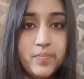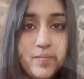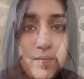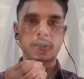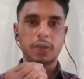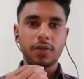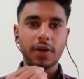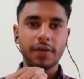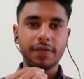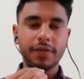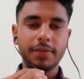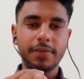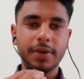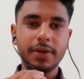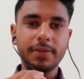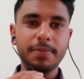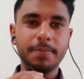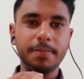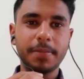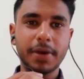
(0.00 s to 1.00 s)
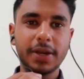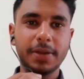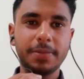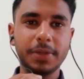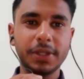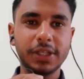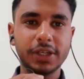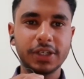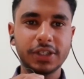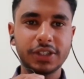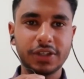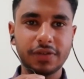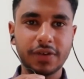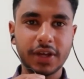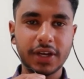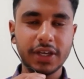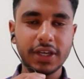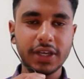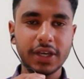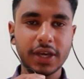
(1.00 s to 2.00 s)
Hello everyone, my name is Yash
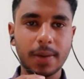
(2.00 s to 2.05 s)
Tiwari.